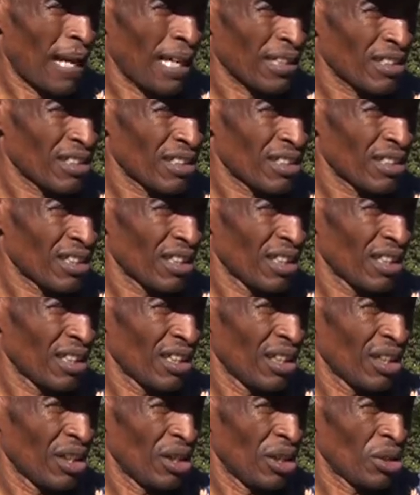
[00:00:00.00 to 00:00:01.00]
us
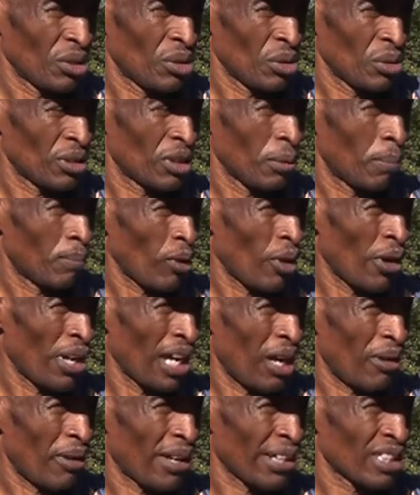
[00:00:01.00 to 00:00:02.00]
to deploy
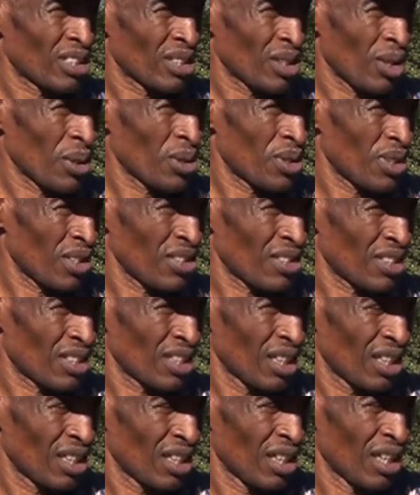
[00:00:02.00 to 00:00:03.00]
our
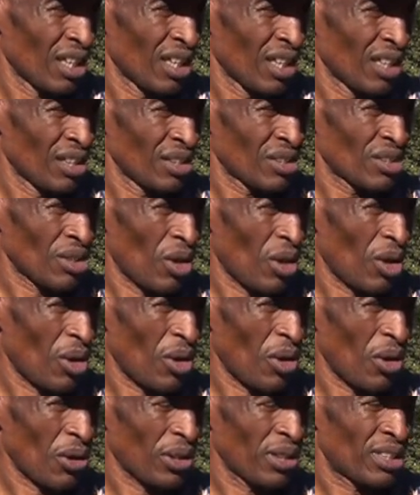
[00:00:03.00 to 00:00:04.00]
resources.
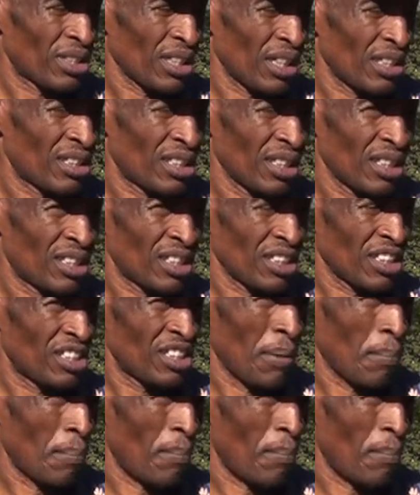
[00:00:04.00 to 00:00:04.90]
So it's a